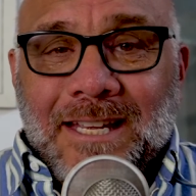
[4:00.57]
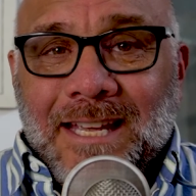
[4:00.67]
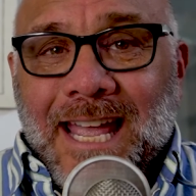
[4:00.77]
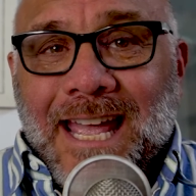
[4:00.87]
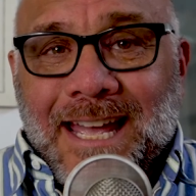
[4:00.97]

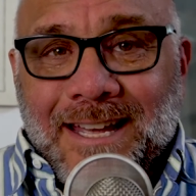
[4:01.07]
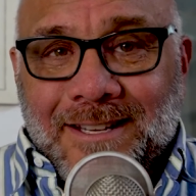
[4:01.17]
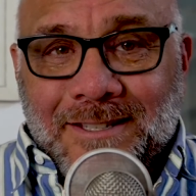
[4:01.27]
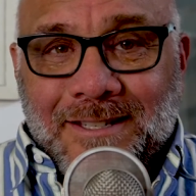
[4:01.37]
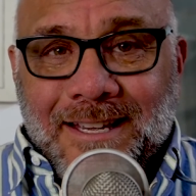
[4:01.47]
he
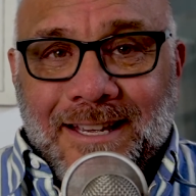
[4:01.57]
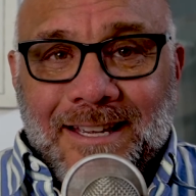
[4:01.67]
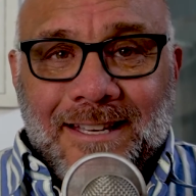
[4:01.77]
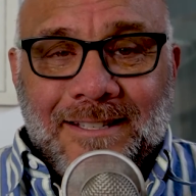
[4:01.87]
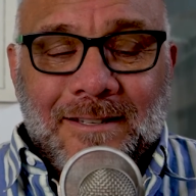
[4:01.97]
has,
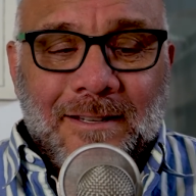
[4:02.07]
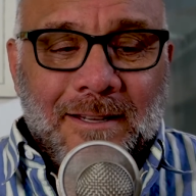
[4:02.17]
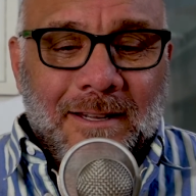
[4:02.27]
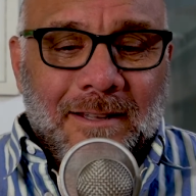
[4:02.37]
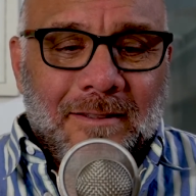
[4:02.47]
and
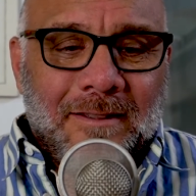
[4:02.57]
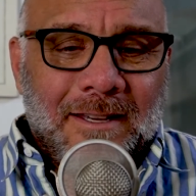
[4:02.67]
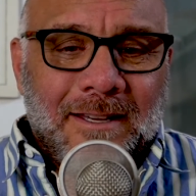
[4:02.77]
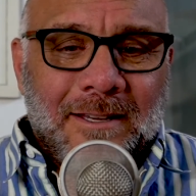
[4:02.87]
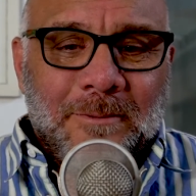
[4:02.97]

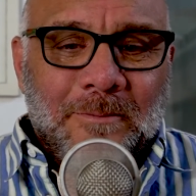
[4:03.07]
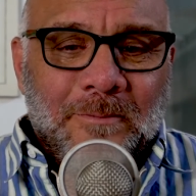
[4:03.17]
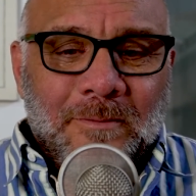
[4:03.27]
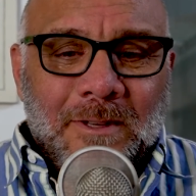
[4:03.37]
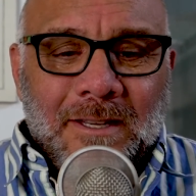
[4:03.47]
the
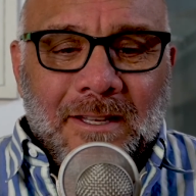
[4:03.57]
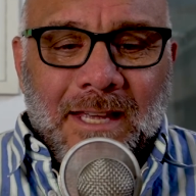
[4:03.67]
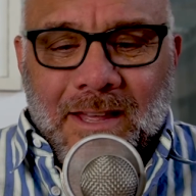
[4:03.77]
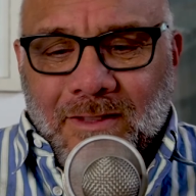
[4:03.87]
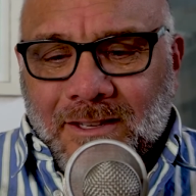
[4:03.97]

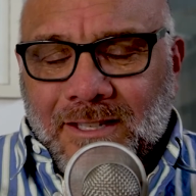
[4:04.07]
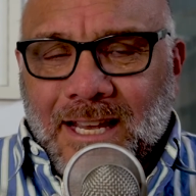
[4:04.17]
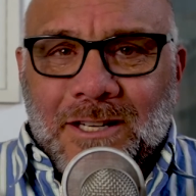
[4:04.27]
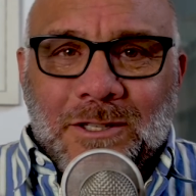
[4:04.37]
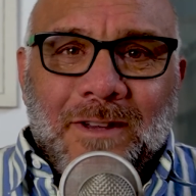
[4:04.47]

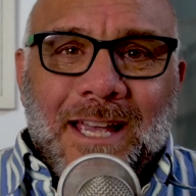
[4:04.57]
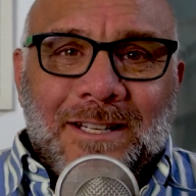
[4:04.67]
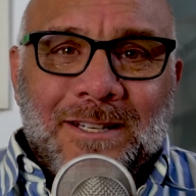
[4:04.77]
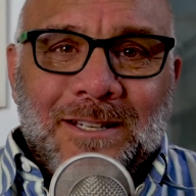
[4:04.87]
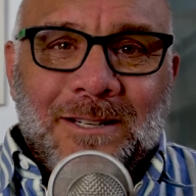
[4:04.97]

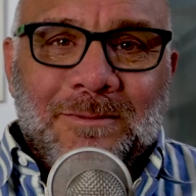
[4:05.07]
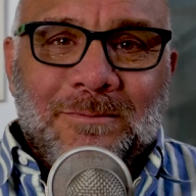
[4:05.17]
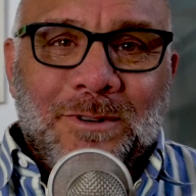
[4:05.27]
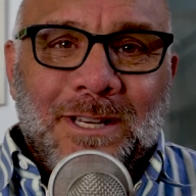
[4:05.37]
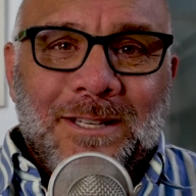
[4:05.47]
satisfaction
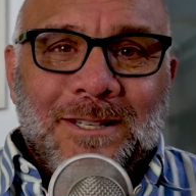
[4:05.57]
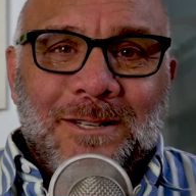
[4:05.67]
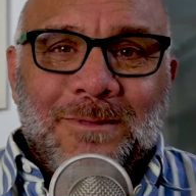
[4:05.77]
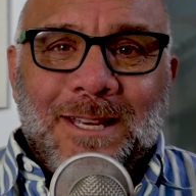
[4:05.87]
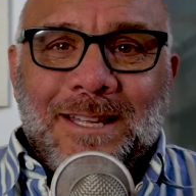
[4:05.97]
it brings
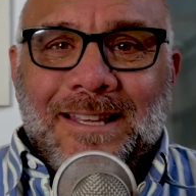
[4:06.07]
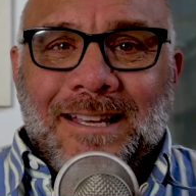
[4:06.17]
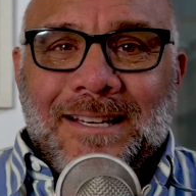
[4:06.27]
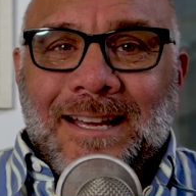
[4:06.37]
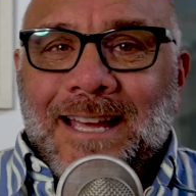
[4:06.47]
to me
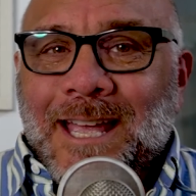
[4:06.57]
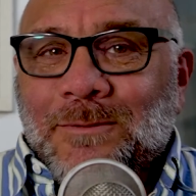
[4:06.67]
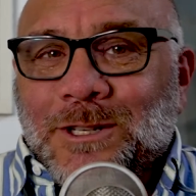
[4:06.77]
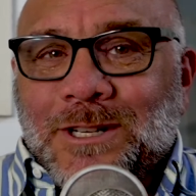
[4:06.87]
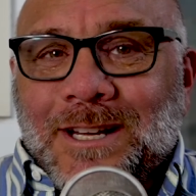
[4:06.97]
that I
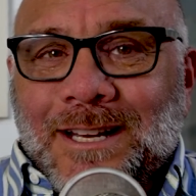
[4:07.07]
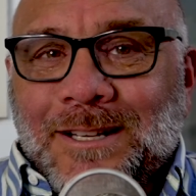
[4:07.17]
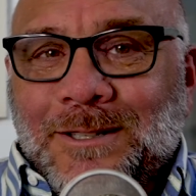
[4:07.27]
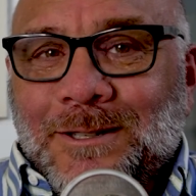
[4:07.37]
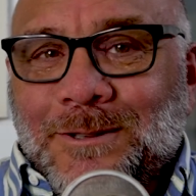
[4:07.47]
have a
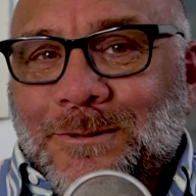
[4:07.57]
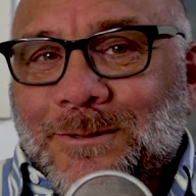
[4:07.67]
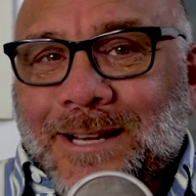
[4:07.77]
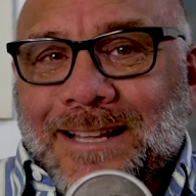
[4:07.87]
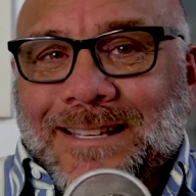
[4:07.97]
child
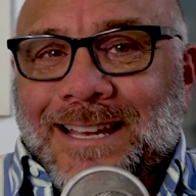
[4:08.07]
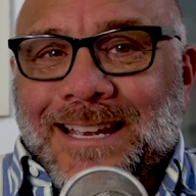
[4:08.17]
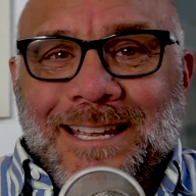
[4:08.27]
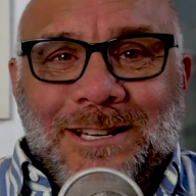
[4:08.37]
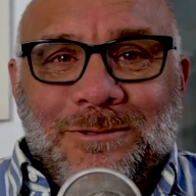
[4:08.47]
who at that
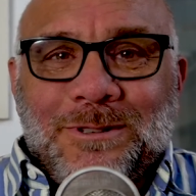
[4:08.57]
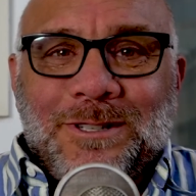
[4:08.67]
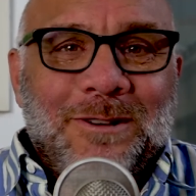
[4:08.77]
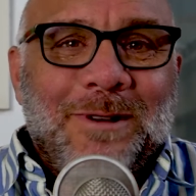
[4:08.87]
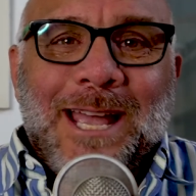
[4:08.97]
age was
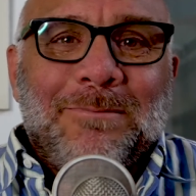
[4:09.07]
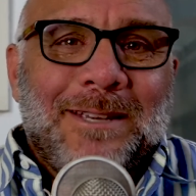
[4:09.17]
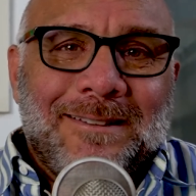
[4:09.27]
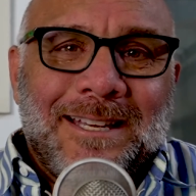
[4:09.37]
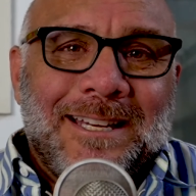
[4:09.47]
so
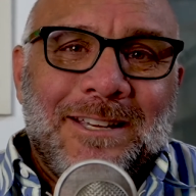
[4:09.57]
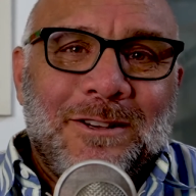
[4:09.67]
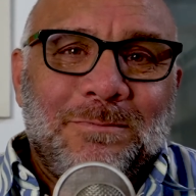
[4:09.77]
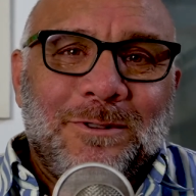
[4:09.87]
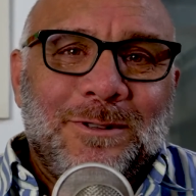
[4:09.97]
happy that he
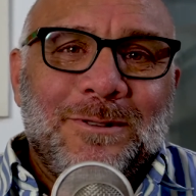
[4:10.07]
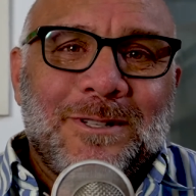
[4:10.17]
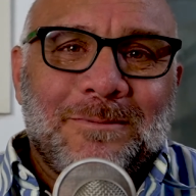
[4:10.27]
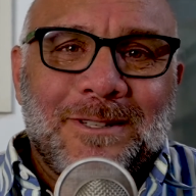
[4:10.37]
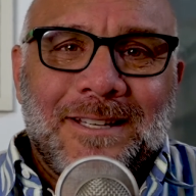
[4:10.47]
could produce
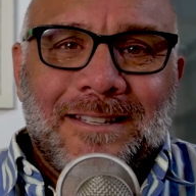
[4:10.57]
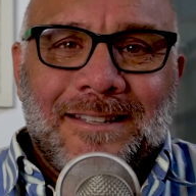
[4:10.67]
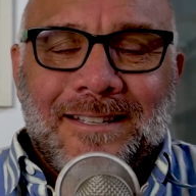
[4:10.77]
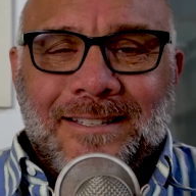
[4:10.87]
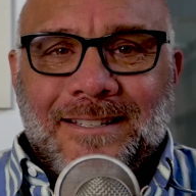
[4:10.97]
something like
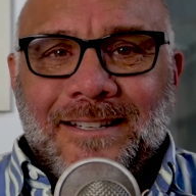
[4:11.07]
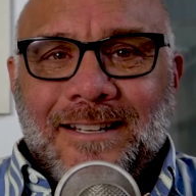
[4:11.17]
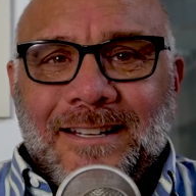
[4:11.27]
this.